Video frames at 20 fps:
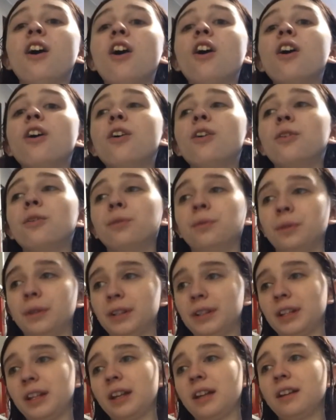oh,
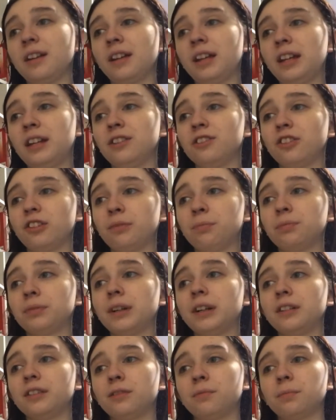here's
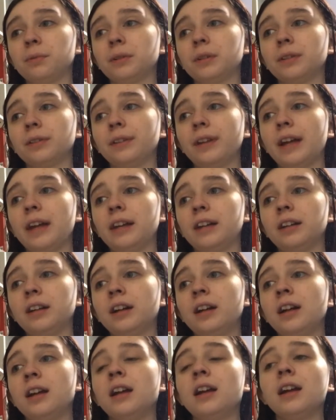Prosper, like,
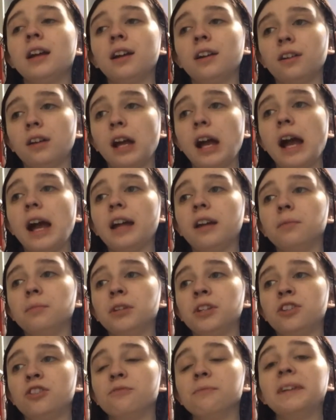I am a
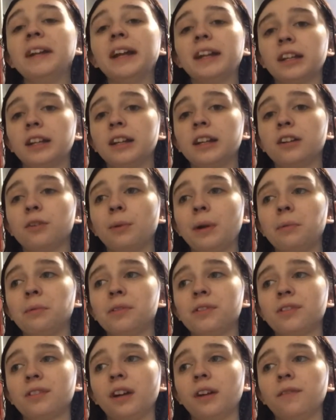human, I can get away with
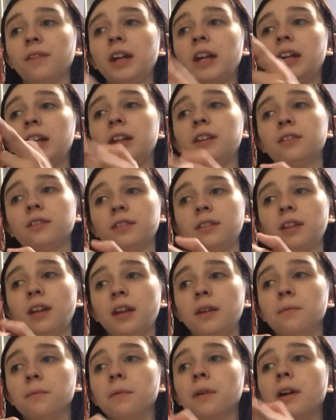stuff. Here's
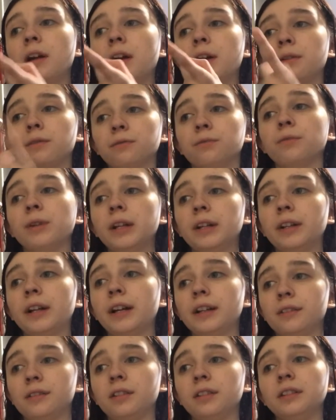him
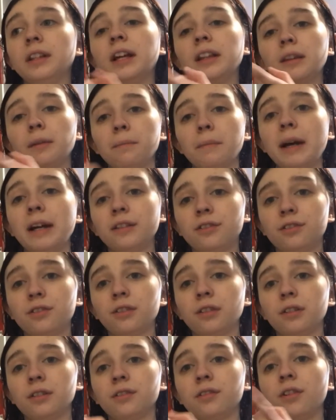realizing that the
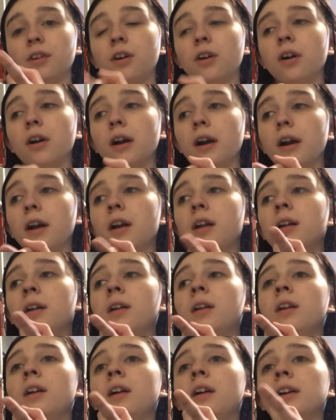masters are
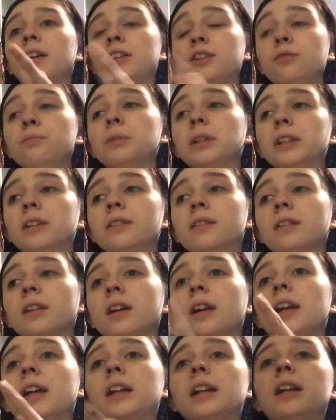humans,
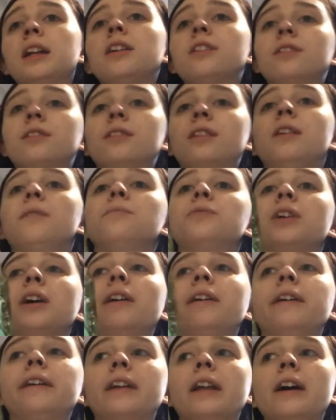and here's him
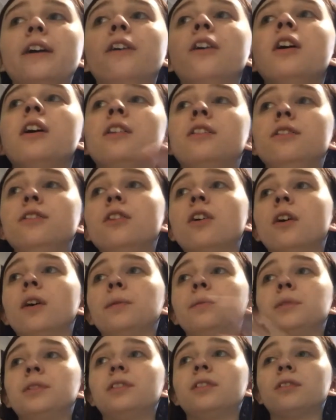telling no, it
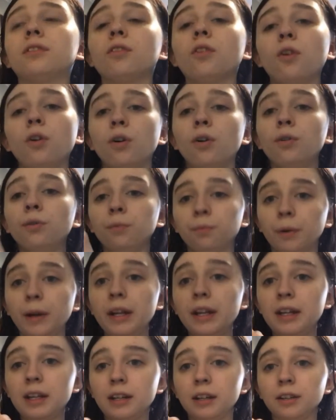was just all
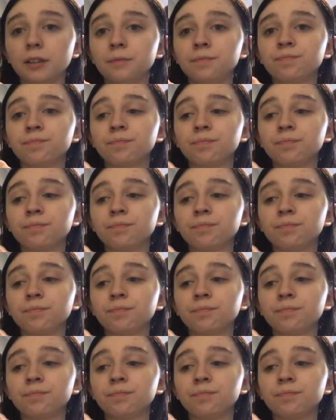right here.